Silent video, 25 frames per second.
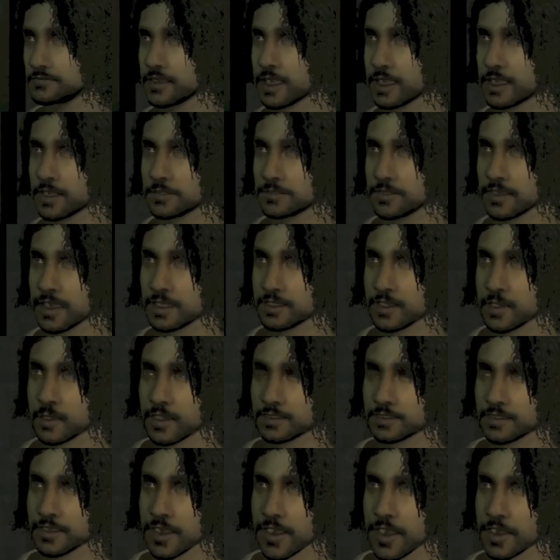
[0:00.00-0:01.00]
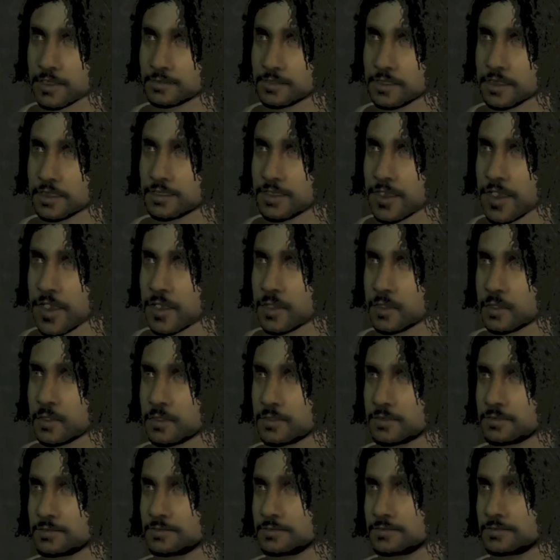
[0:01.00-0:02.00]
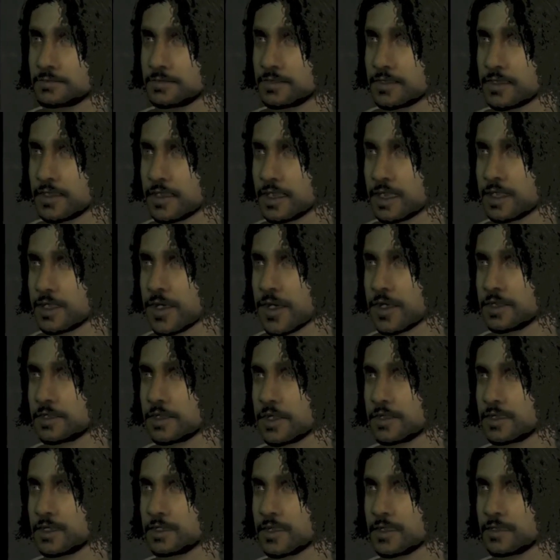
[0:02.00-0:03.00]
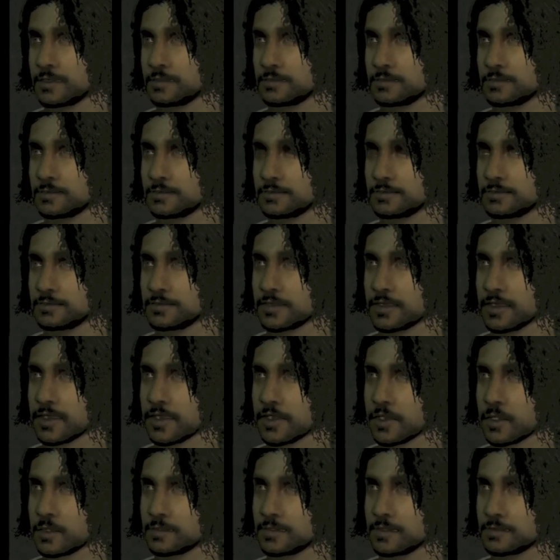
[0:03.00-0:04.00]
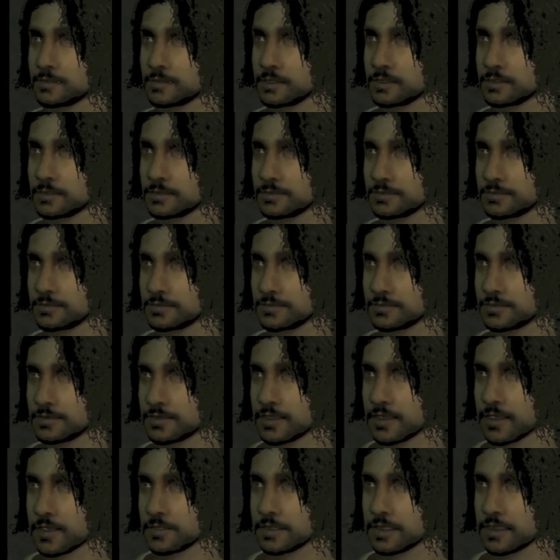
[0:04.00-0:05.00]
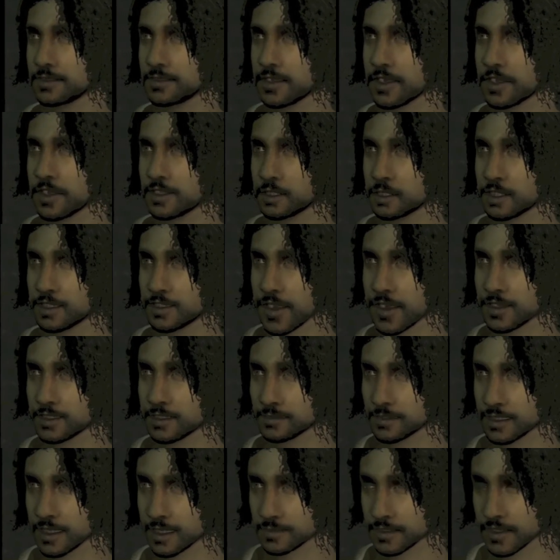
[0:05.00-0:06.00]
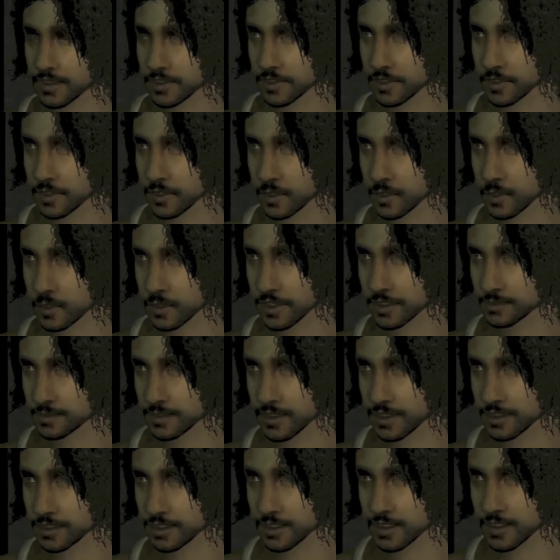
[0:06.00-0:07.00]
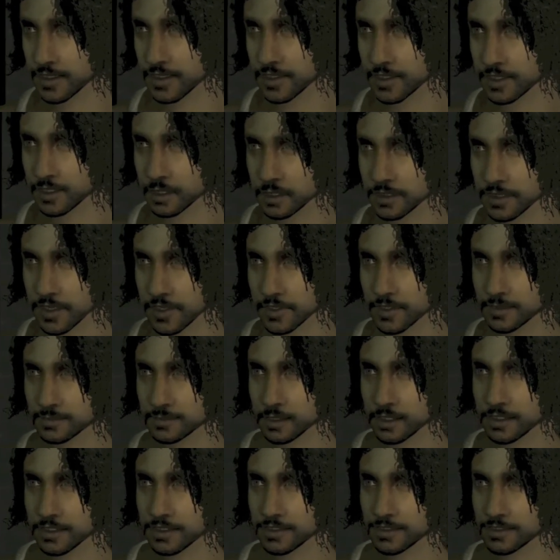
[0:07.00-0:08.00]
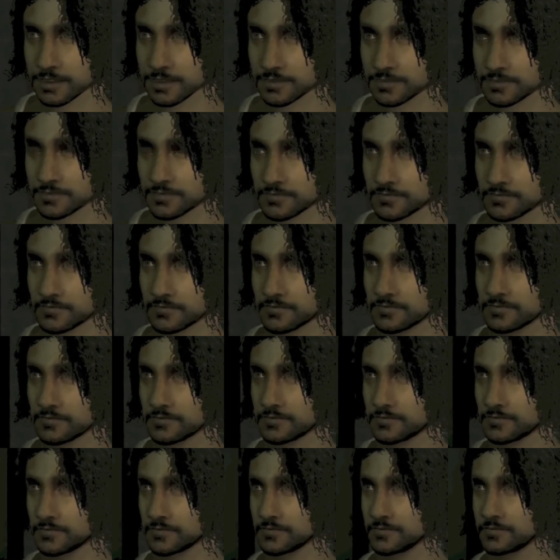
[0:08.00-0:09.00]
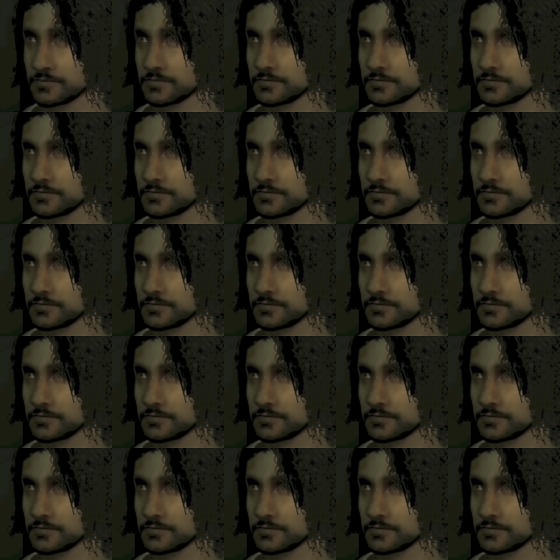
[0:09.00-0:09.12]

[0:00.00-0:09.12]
Try and find a way to open the door. I'll go to get help. And remember, if the Is that the first time he's talked? You must enter the numbers. Who? Elliot?